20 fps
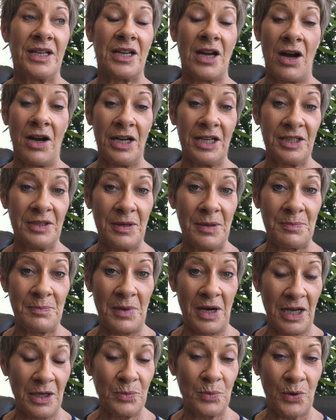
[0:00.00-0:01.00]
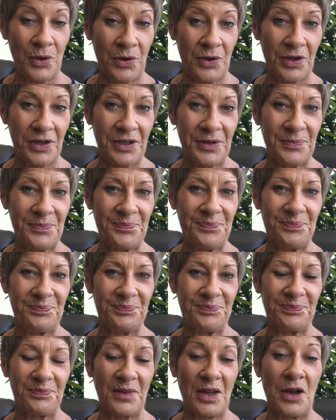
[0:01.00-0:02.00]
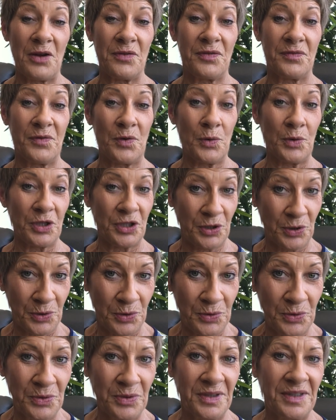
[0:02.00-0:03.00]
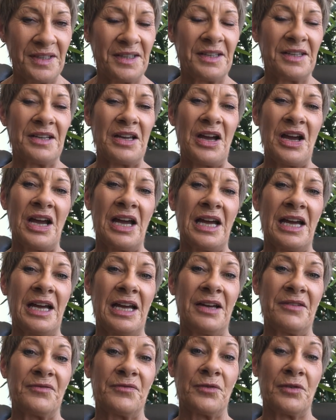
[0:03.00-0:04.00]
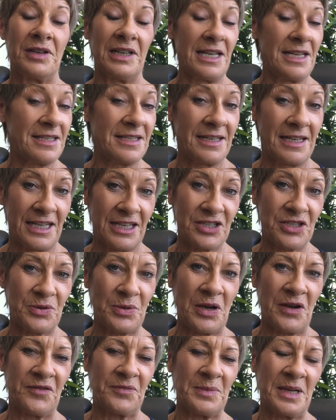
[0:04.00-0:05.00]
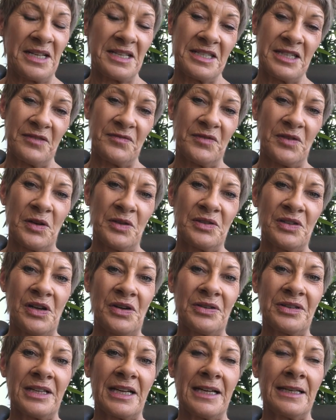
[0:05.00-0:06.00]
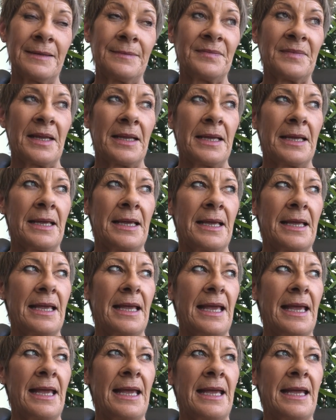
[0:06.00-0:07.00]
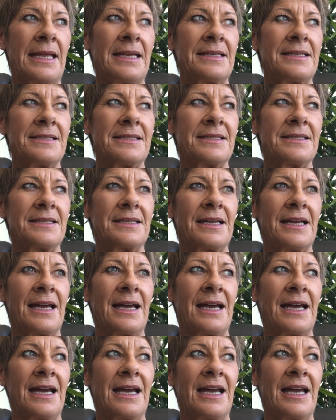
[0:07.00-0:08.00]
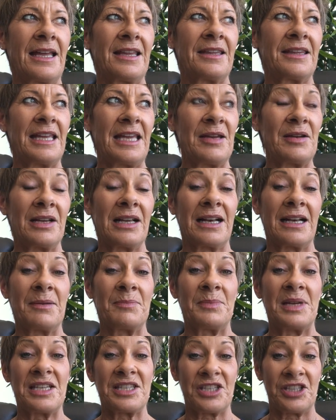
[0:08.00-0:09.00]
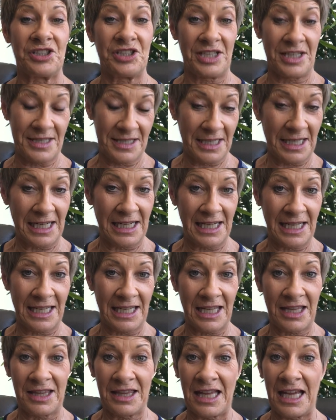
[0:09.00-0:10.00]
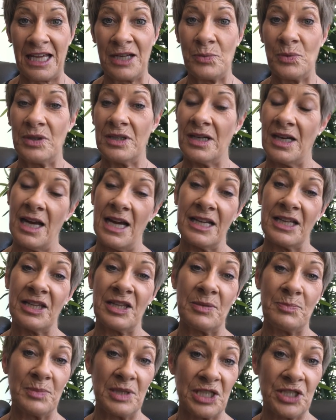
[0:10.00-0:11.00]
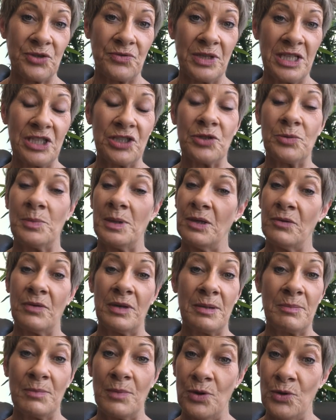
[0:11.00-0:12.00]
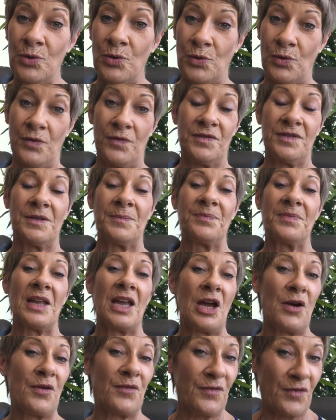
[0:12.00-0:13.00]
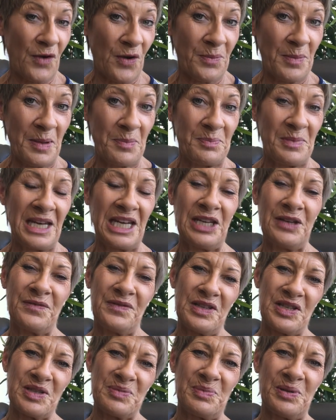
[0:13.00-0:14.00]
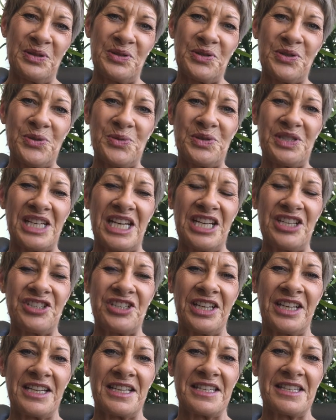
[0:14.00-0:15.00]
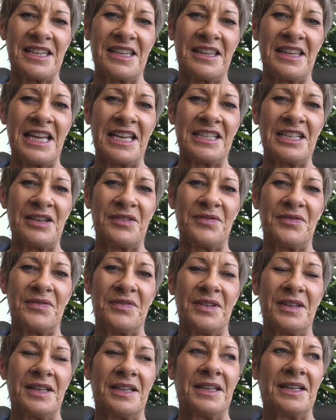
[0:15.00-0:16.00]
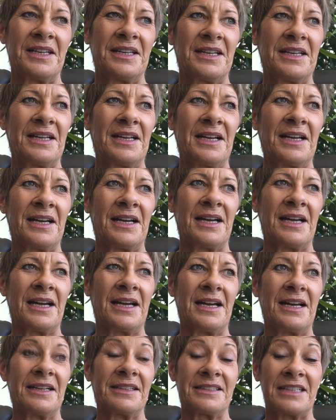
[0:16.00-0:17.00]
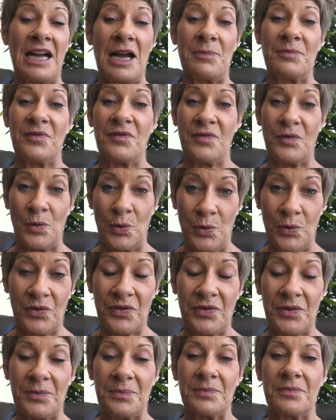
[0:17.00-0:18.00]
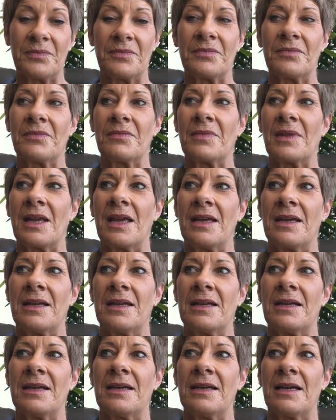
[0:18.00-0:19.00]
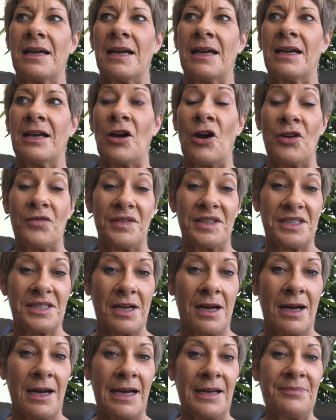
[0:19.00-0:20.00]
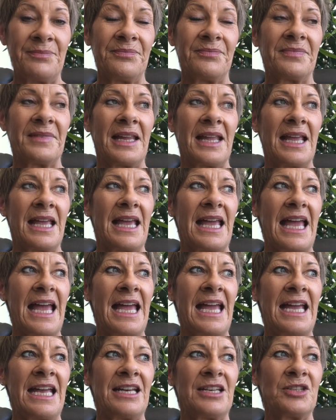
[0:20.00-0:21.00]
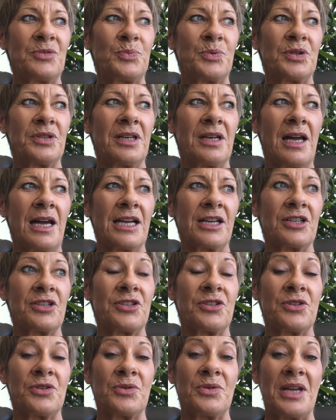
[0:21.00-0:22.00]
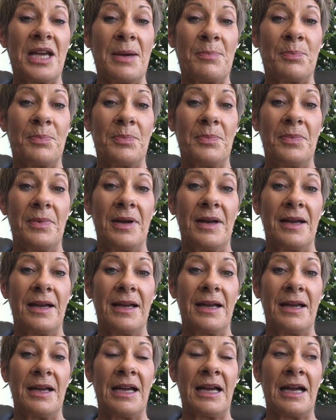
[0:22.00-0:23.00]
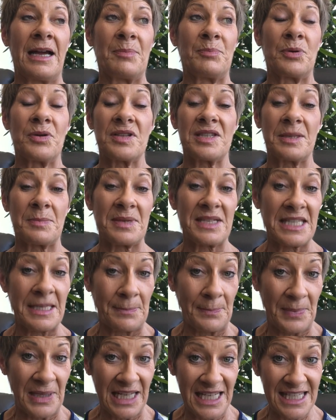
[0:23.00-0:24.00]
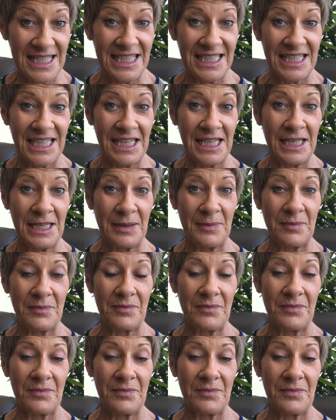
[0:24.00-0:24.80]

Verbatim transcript: guide my work for you uh, for at least the next 12 months, if not longer. And uh, their message is clear. They would like the mystery to be removed from many of the spiritual teachings that have uh, come forth uh, over time and would like to uh, put some simplicity